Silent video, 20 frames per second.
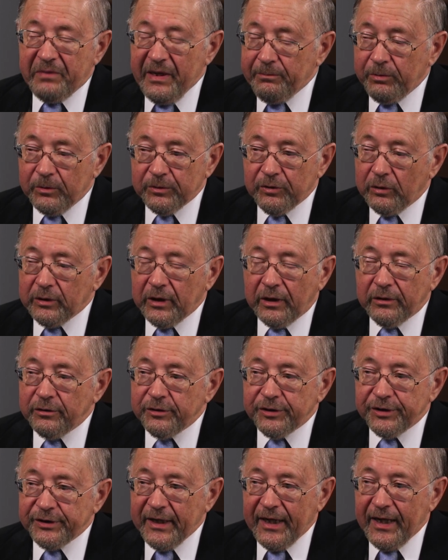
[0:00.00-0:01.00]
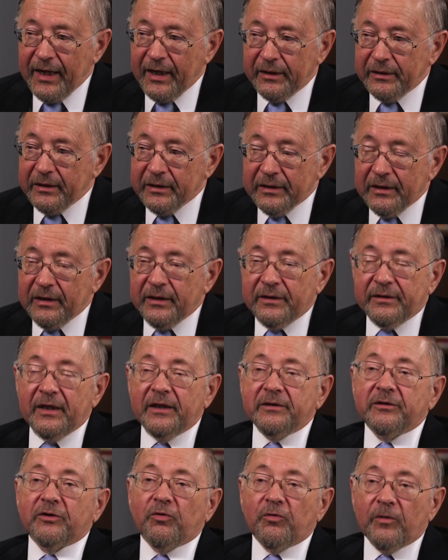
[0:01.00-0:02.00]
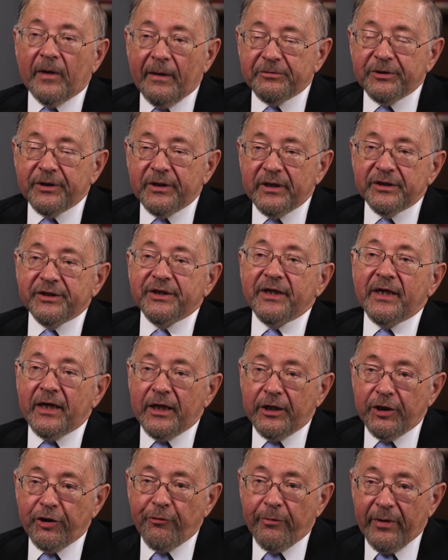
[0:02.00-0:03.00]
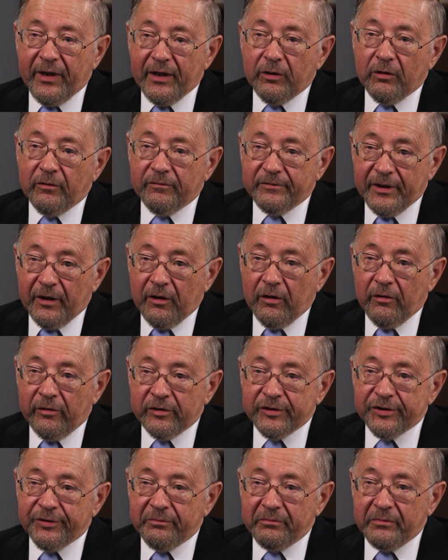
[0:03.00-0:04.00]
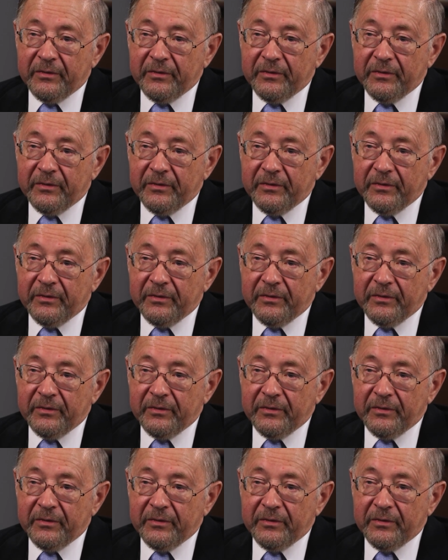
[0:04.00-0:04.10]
People don't understand that corruption is the incubator of terrorism.